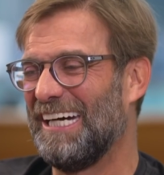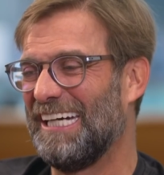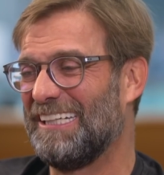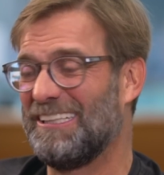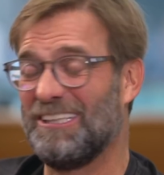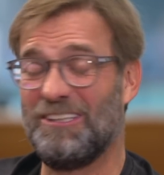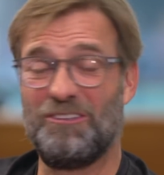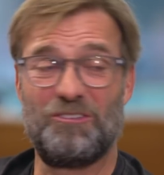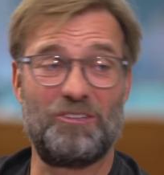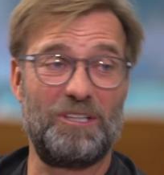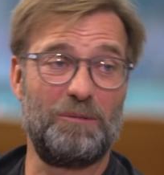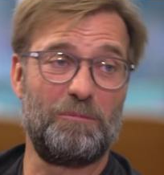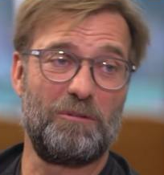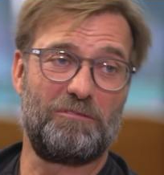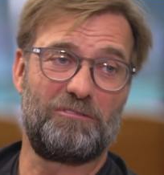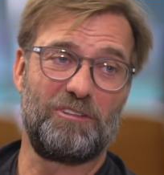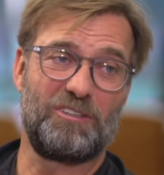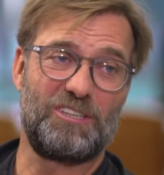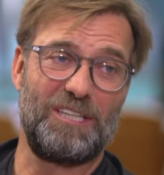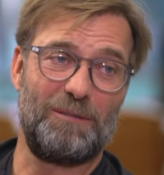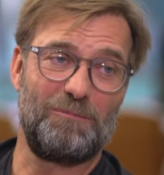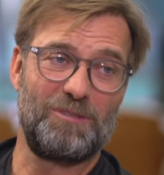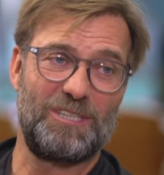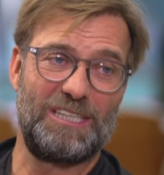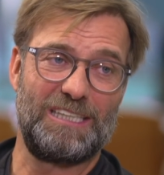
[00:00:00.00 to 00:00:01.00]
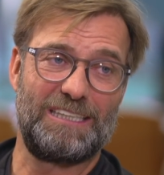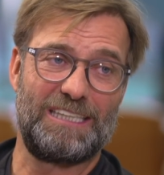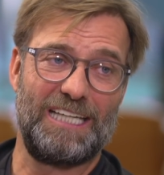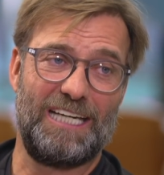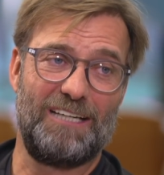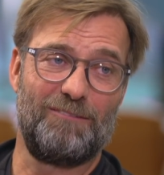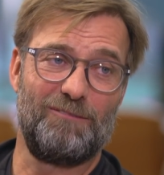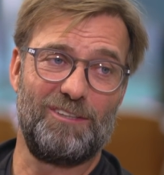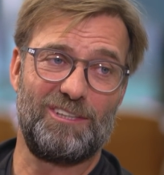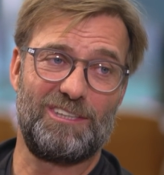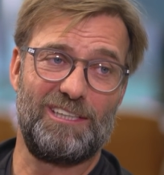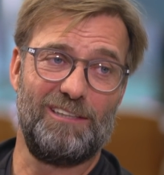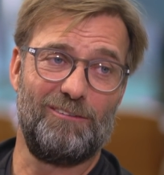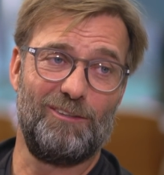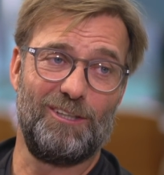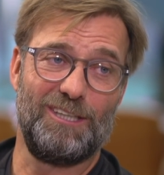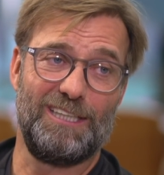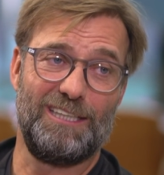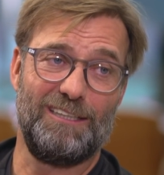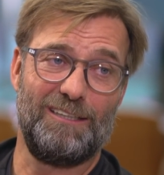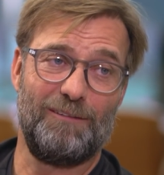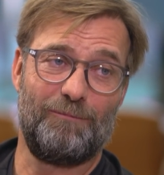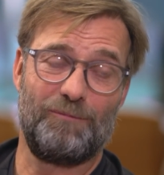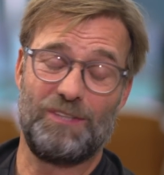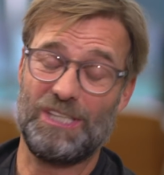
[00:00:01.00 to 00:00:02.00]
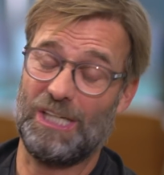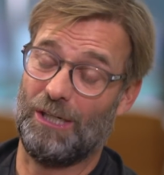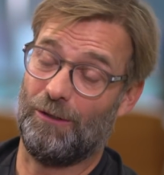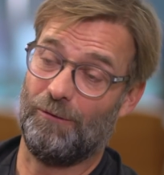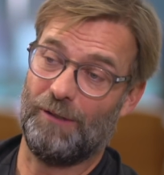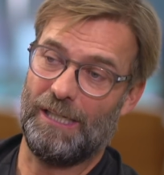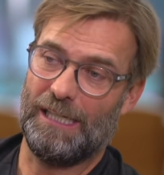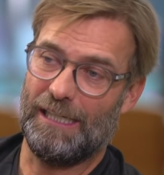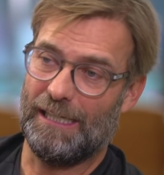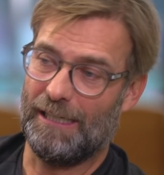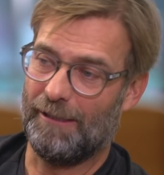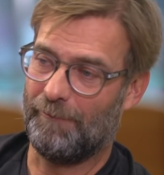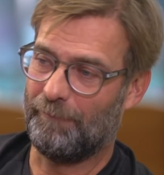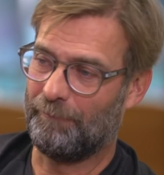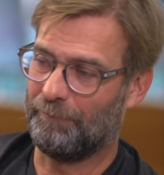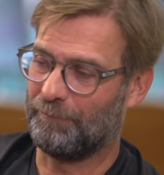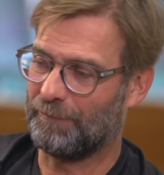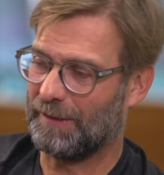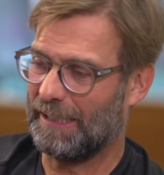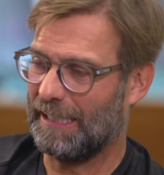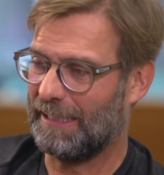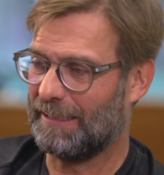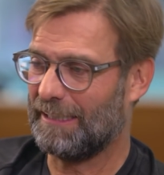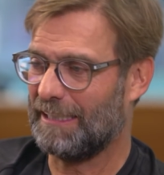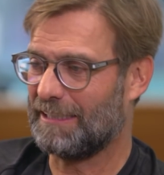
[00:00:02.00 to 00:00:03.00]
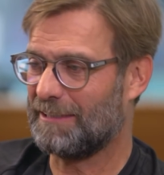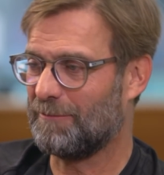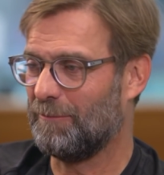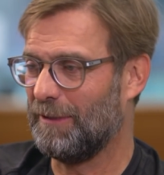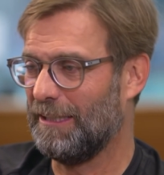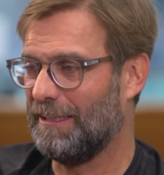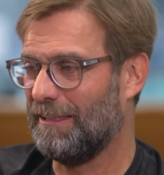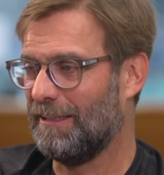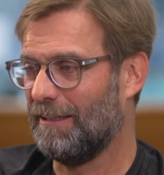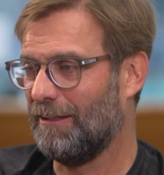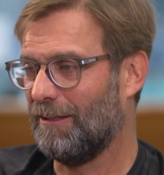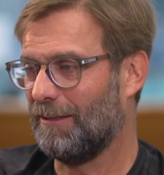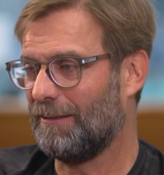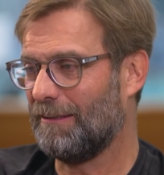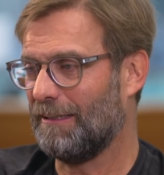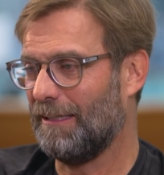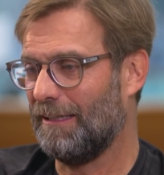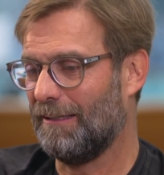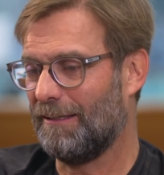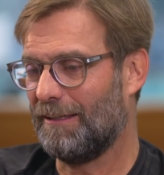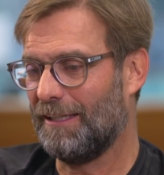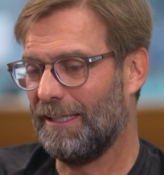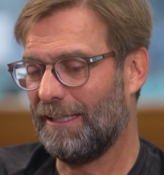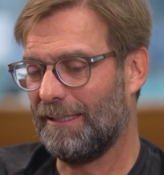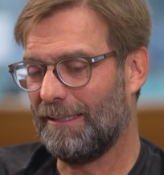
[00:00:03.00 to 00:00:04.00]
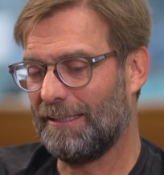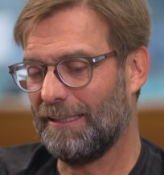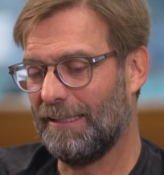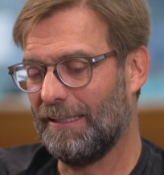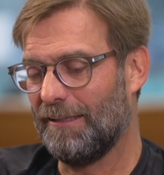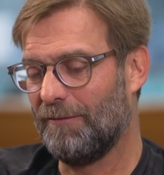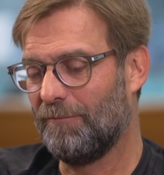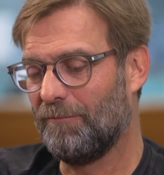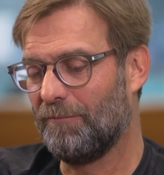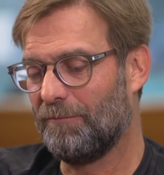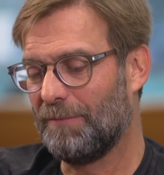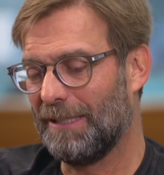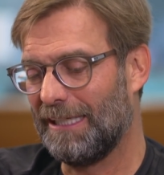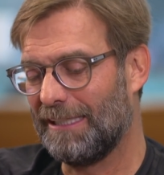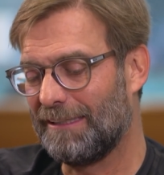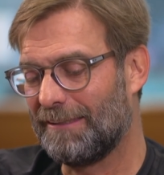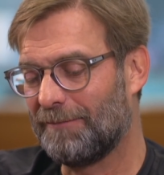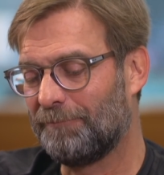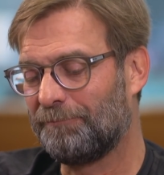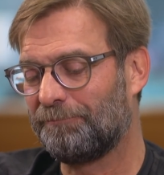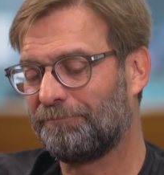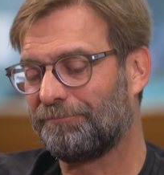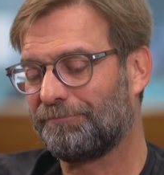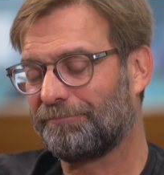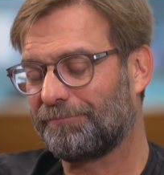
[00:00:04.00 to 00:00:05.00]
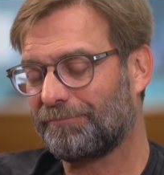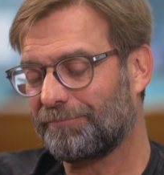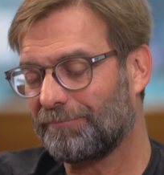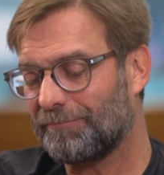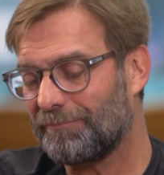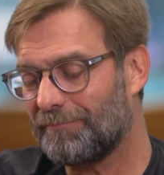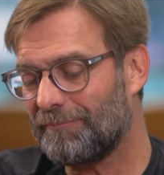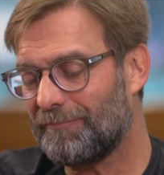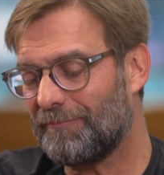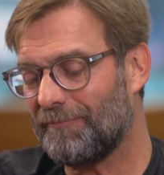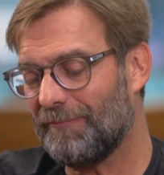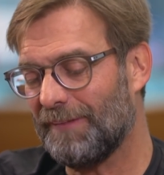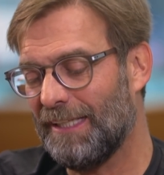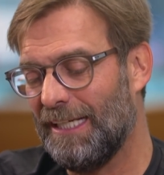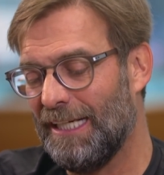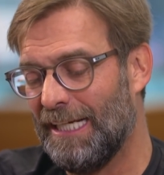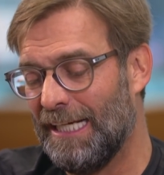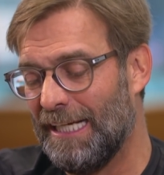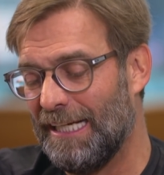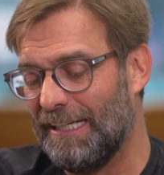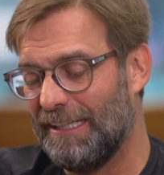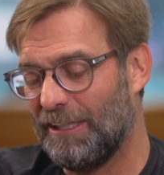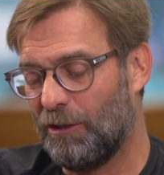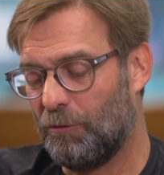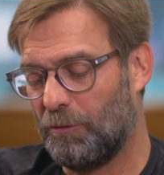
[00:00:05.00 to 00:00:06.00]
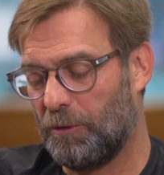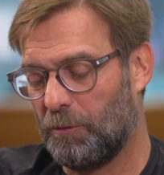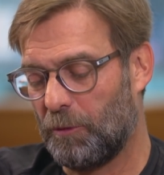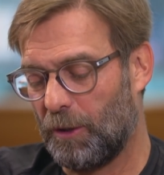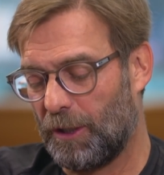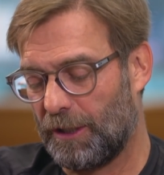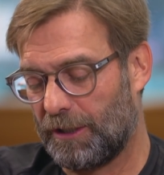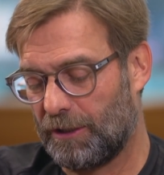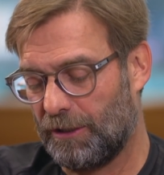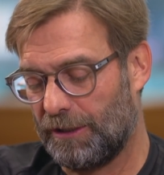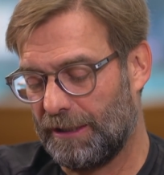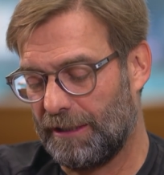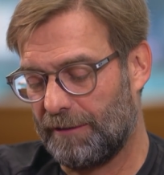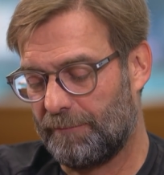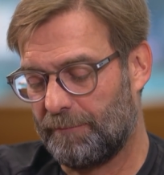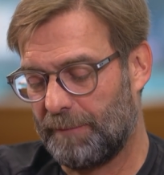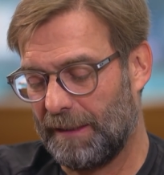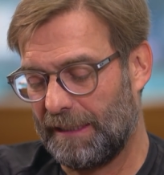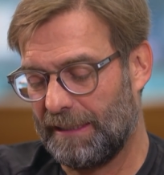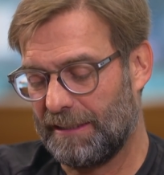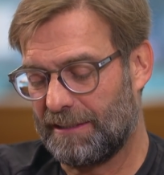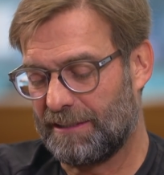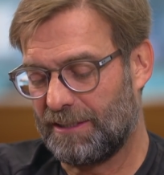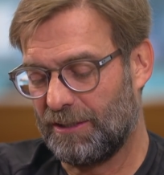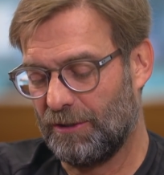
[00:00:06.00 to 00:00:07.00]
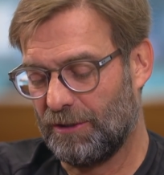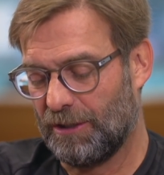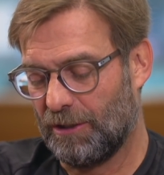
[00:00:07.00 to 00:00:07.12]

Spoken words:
I didn't dream of the Champions League time. We still won it. So that doesn't mean a lot, I think. But now we work on it. But it's, we